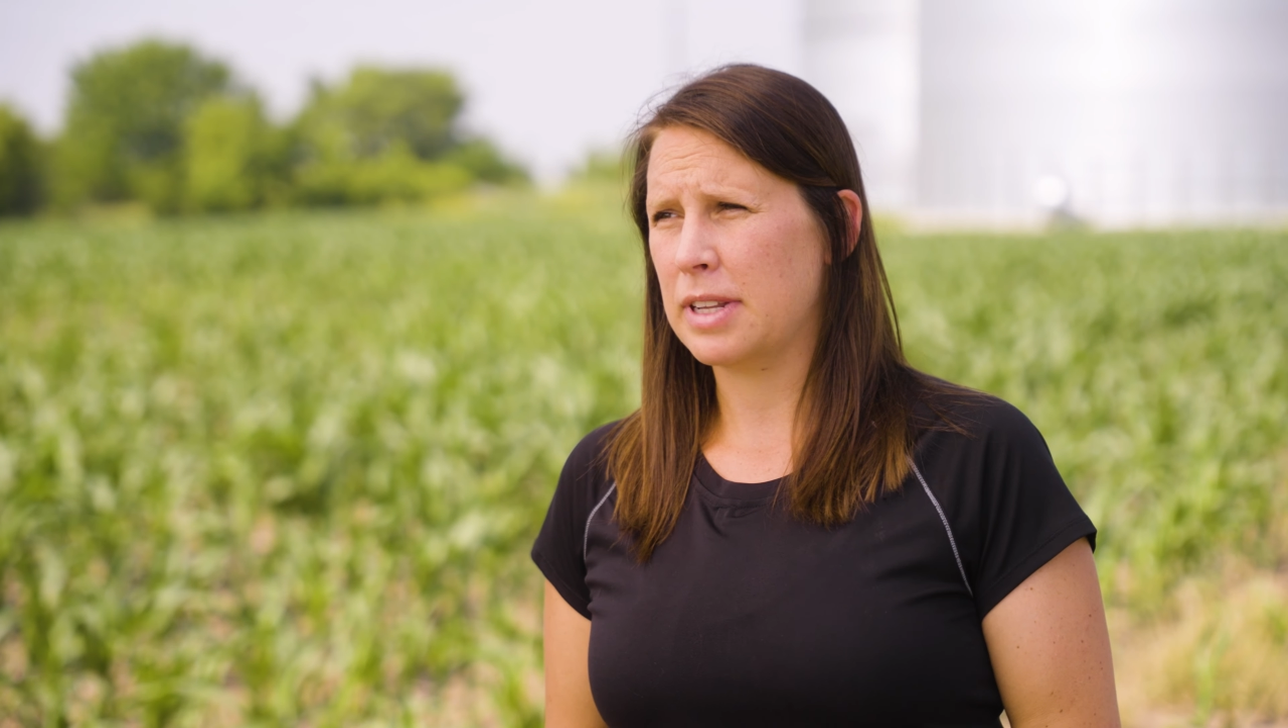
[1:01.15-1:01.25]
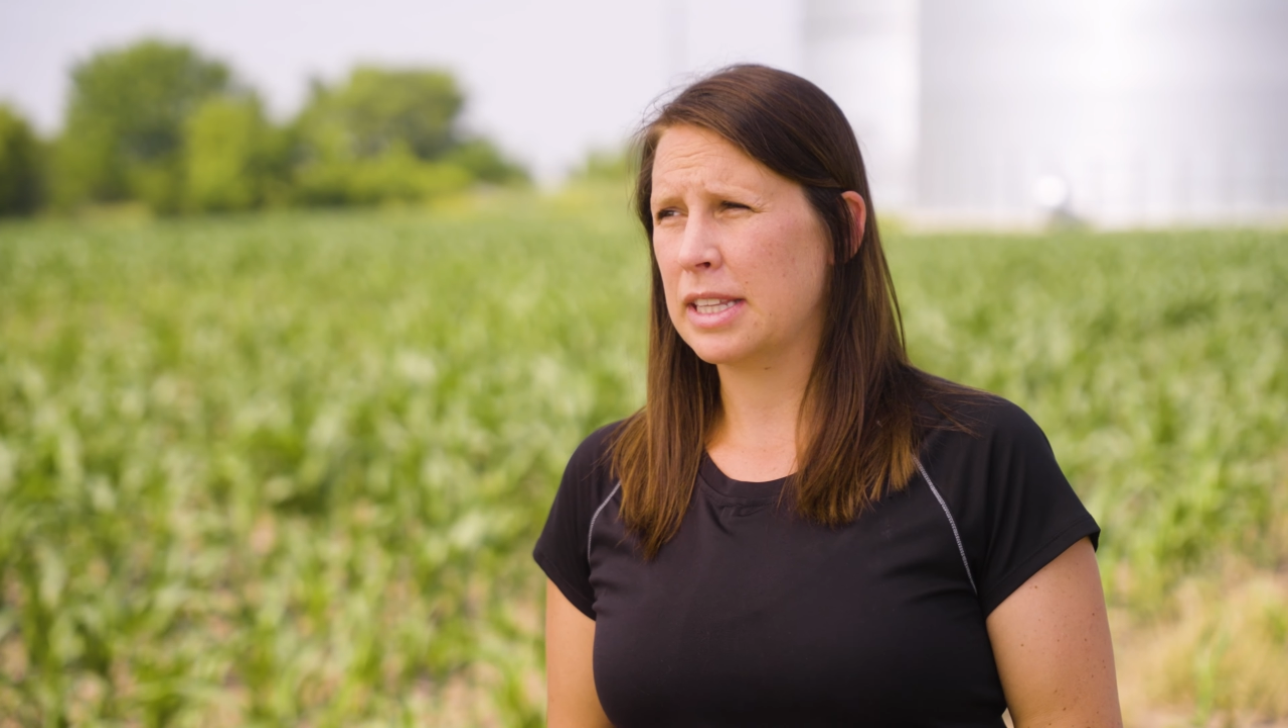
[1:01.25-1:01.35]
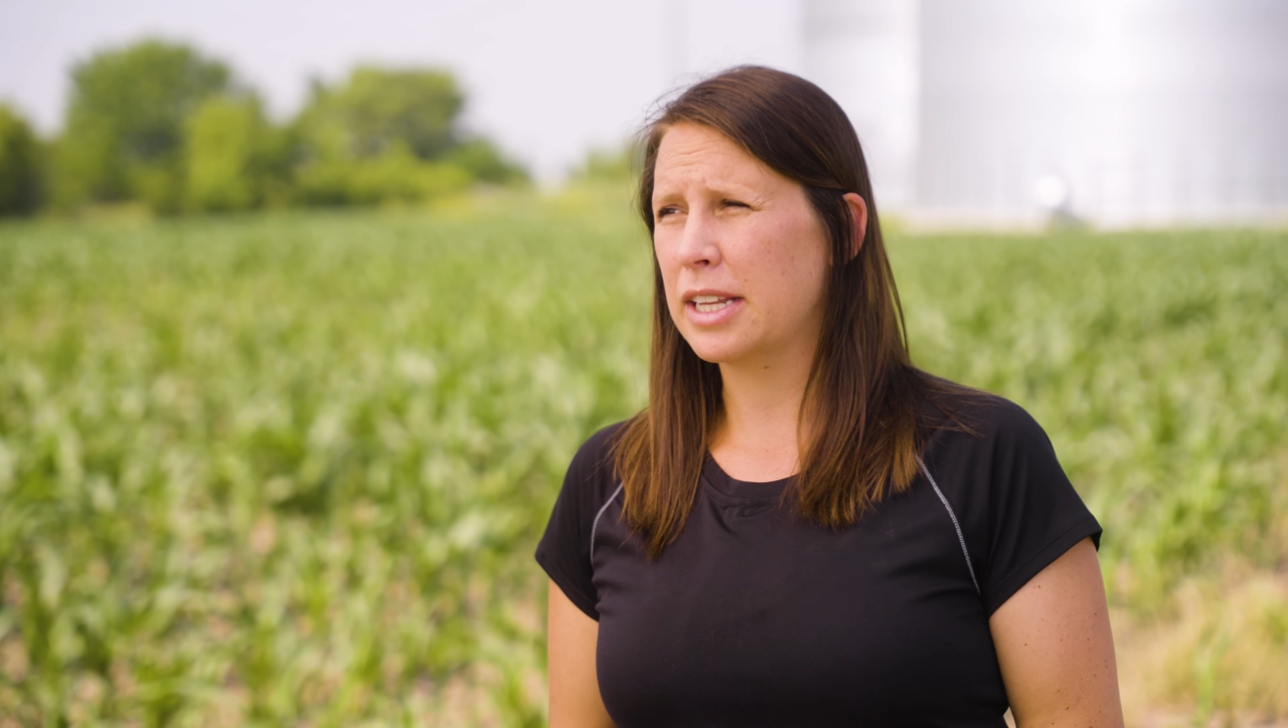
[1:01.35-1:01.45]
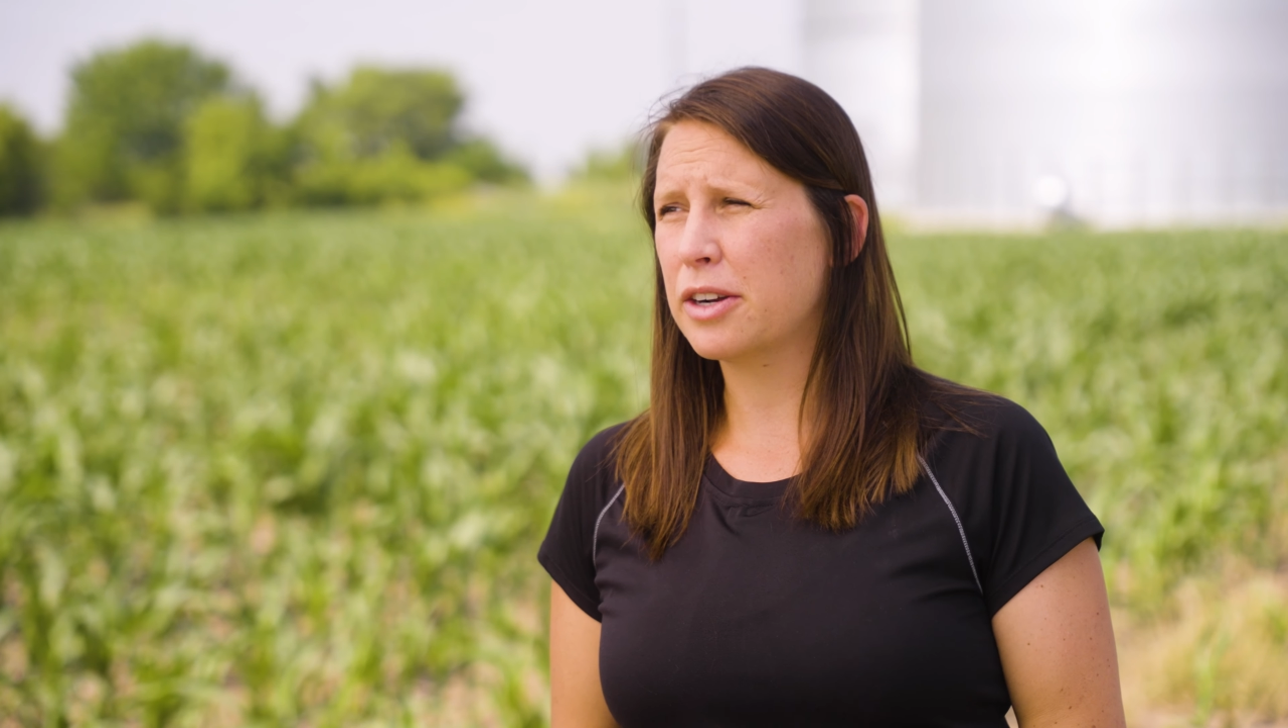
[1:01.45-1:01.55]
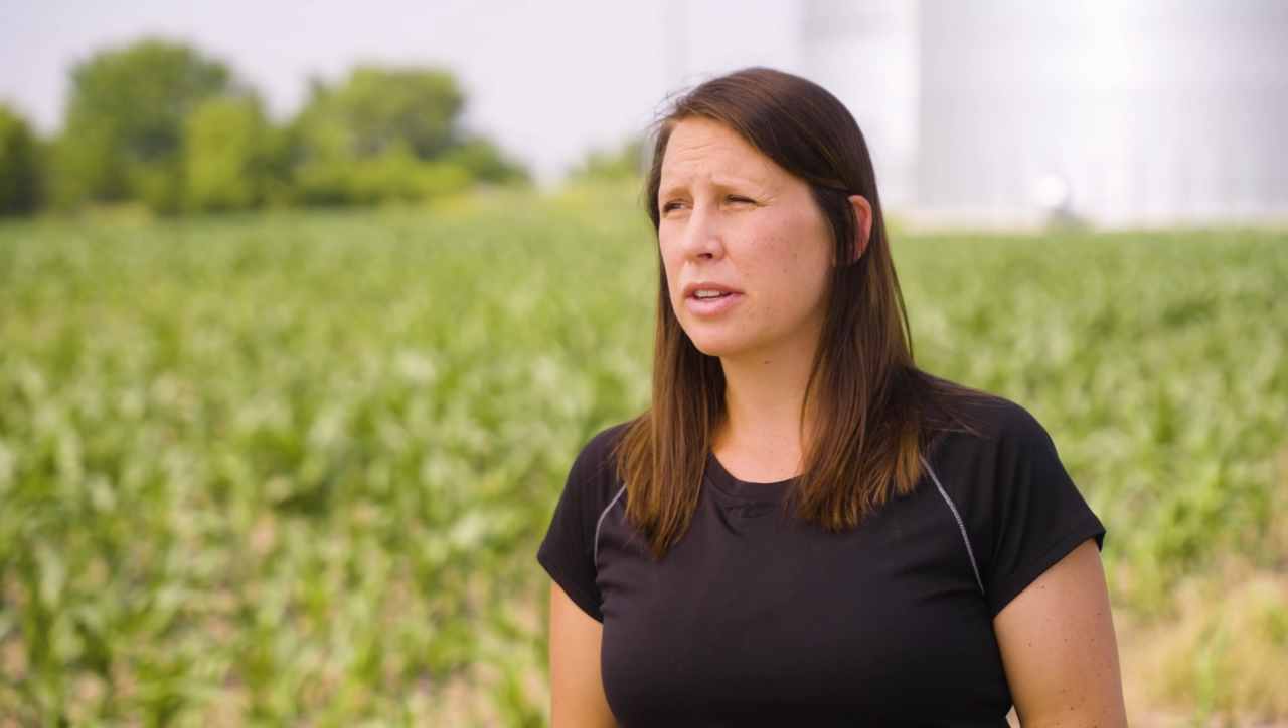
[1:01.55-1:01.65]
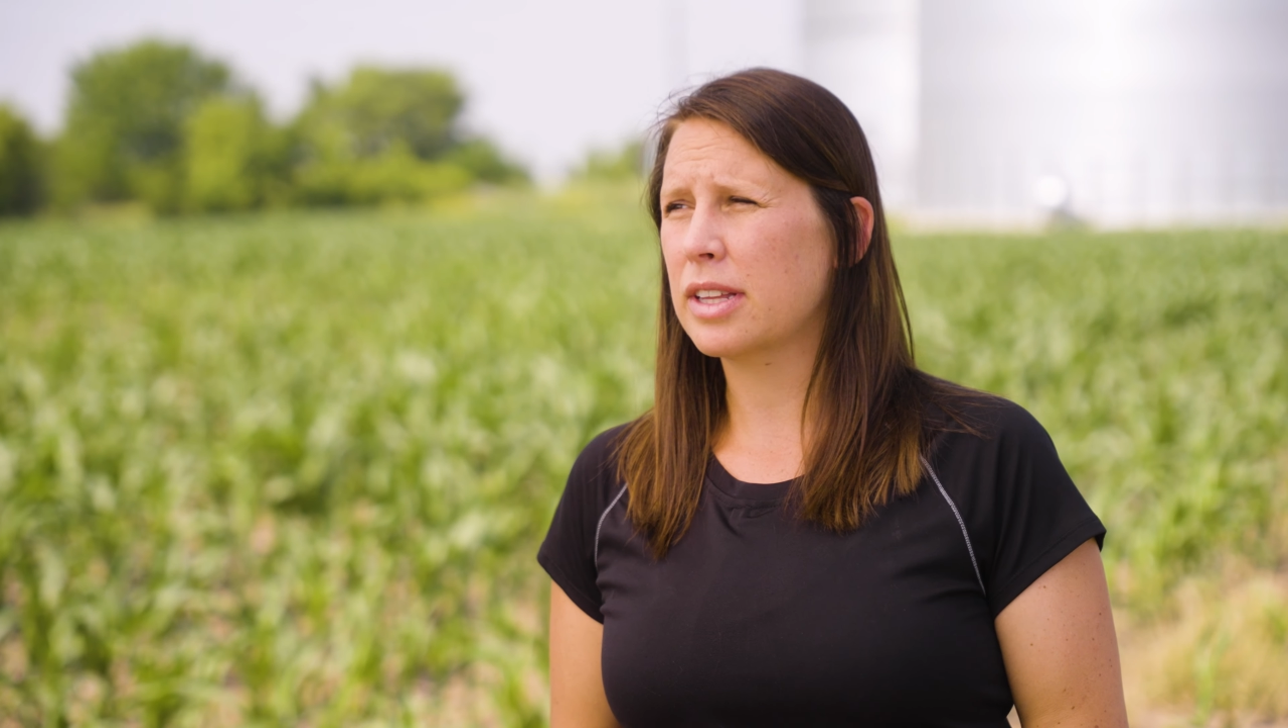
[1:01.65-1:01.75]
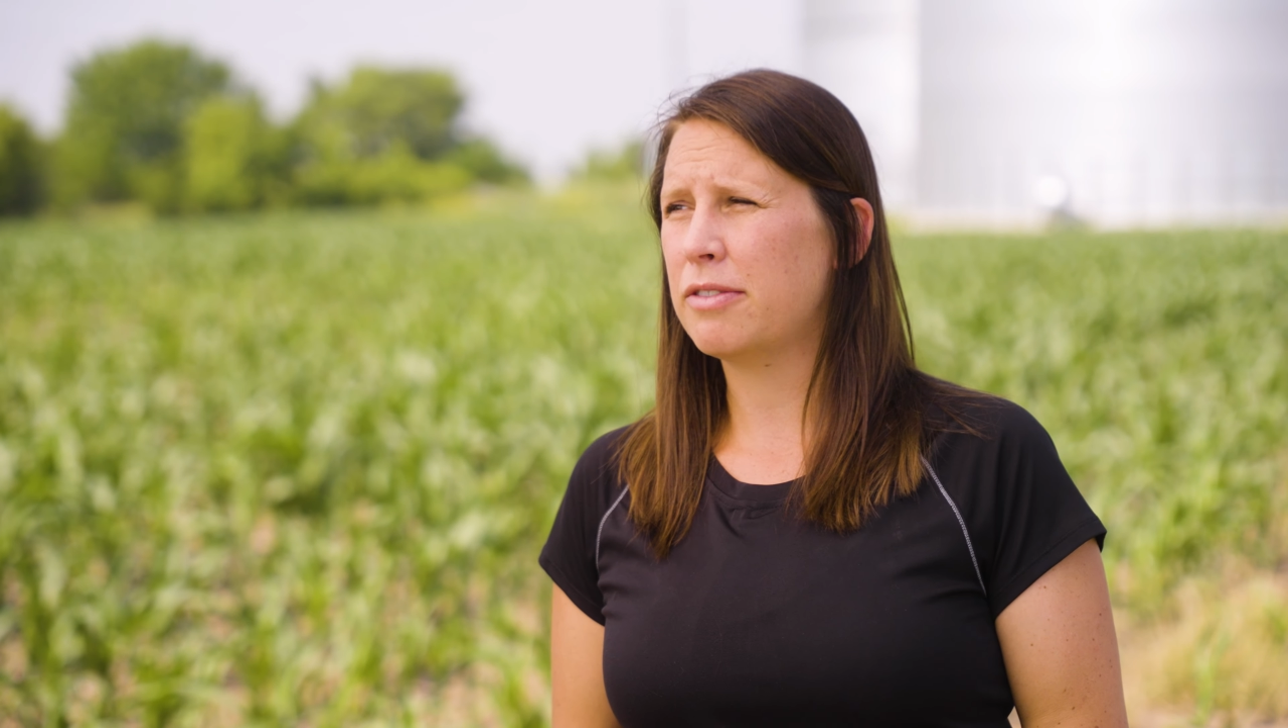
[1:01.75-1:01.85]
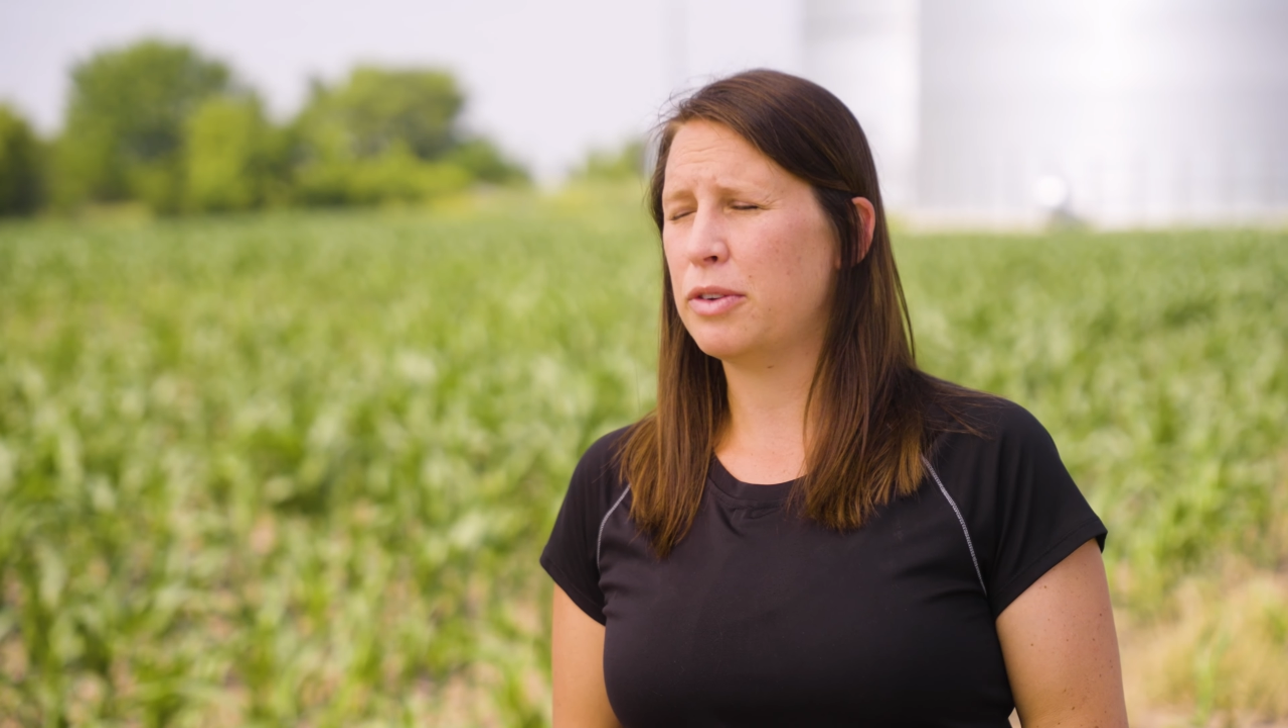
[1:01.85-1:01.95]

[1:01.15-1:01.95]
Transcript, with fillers: literally